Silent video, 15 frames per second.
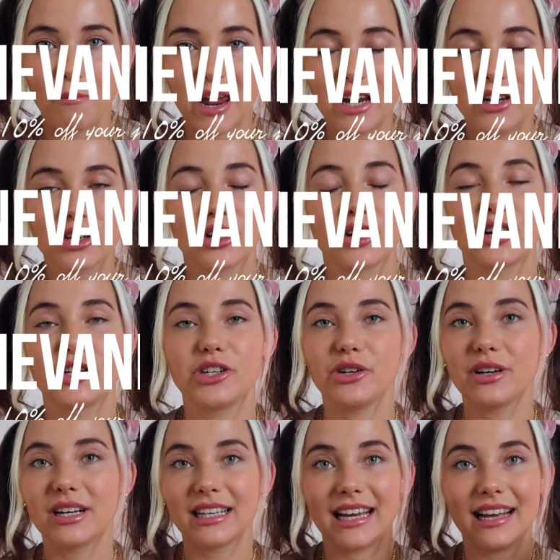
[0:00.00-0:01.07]
make sure
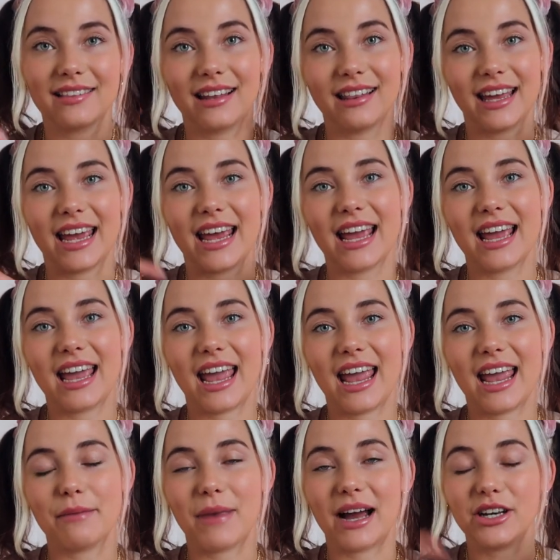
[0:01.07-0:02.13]
to click the link
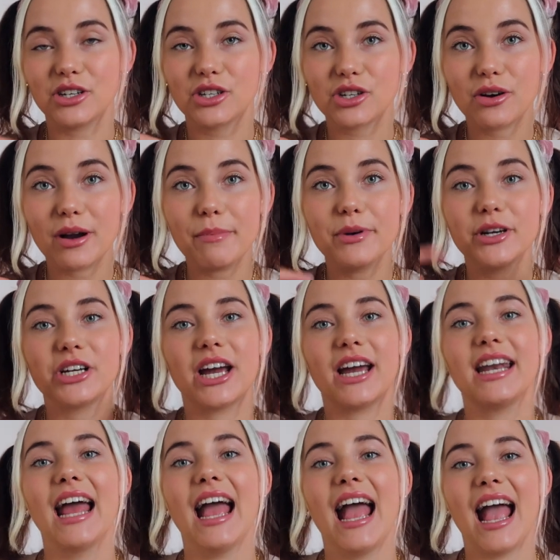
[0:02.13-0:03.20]
in my
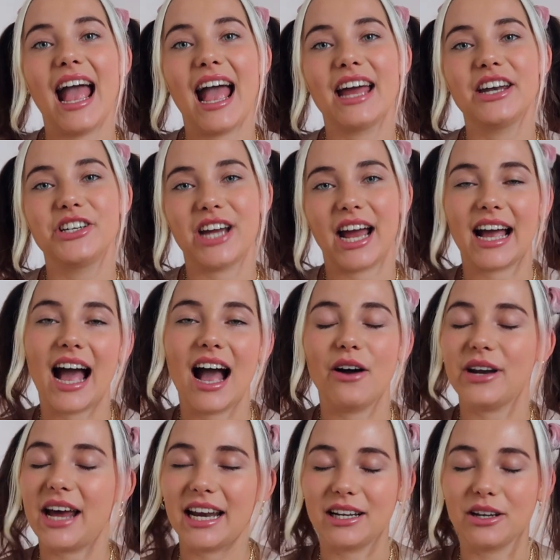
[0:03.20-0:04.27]
description and check
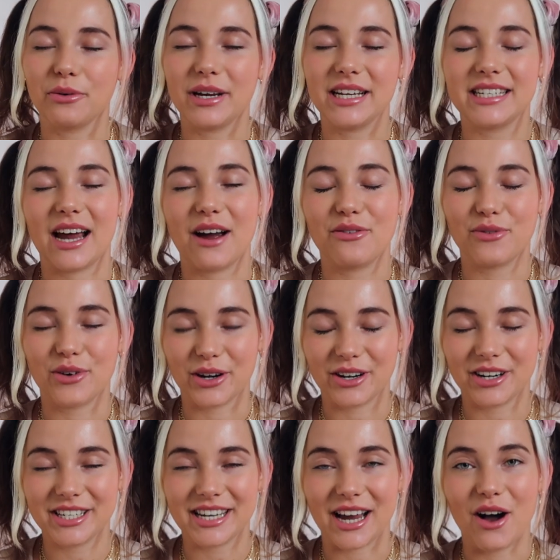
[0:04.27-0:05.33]
out Ana Luisa for
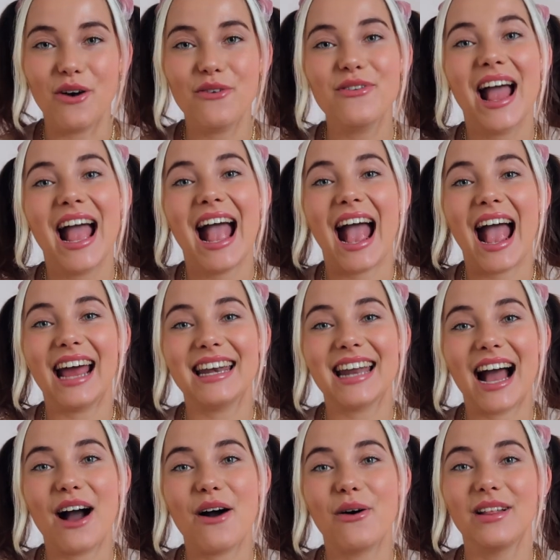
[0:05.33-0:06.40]
yourself. And
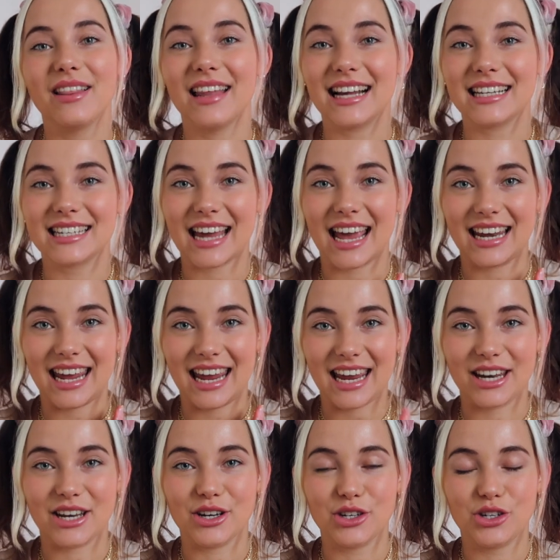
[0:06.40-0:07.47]
now let's get
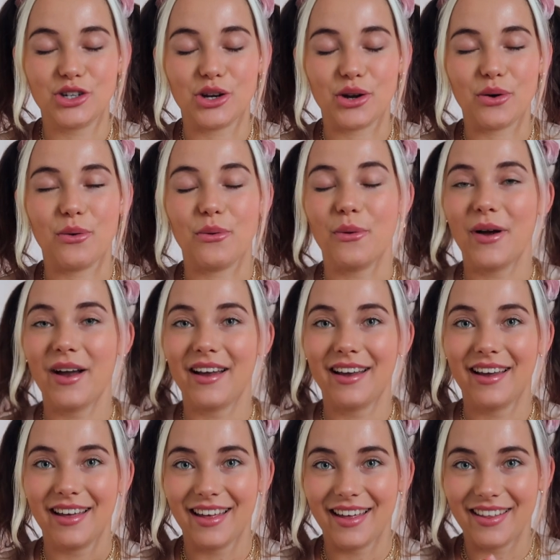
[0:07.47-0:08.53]
into
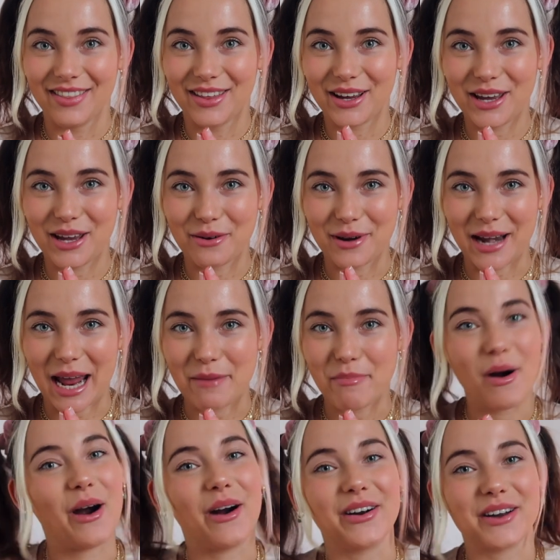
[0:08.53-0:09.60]
the Q and A
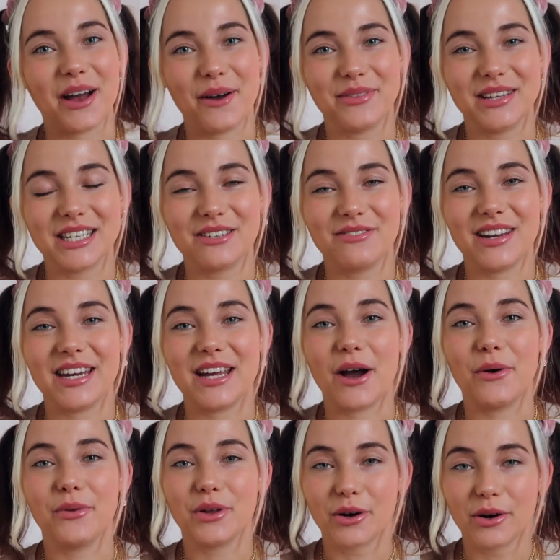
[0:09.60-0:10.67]
part of this
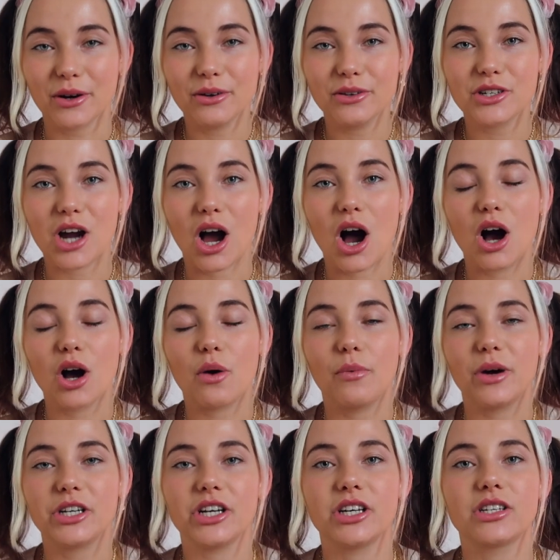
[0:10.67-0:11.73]
video, the Girl Talk,
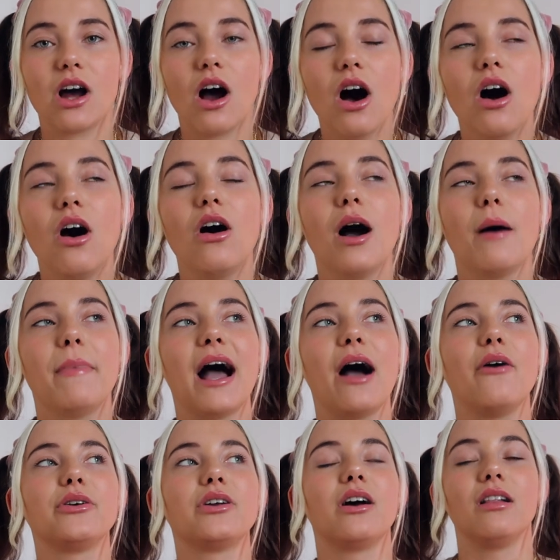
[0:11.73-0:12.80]
which is all
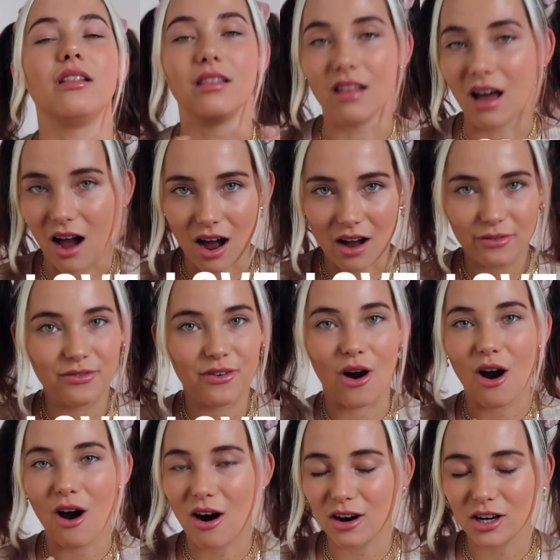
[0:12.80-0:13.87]
about love,
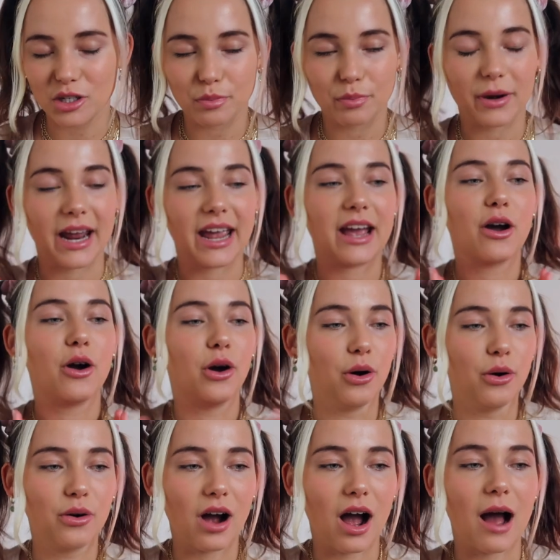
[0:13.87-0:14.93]
heartbreak,
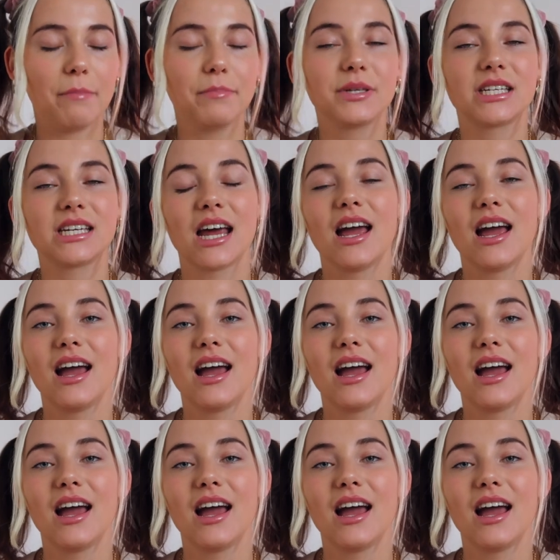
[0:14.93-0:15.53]
hookups.